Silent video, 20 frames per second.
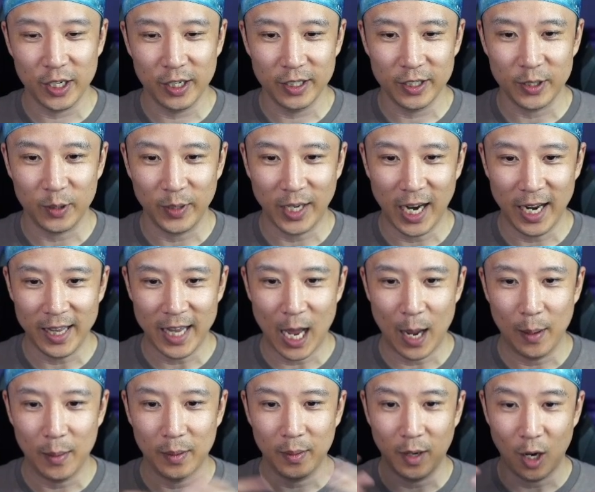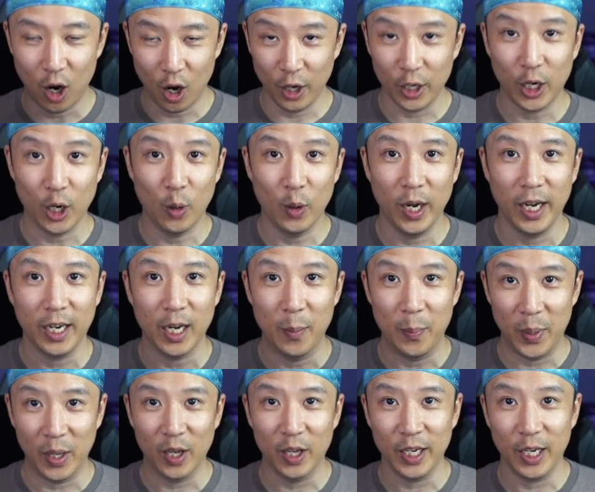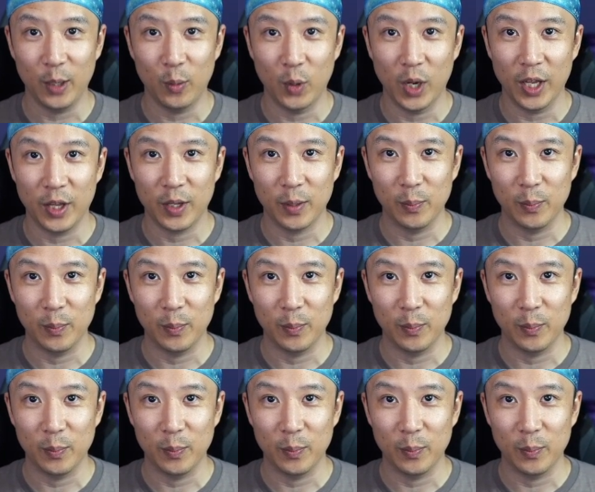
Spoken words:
So getting that ongoing ability with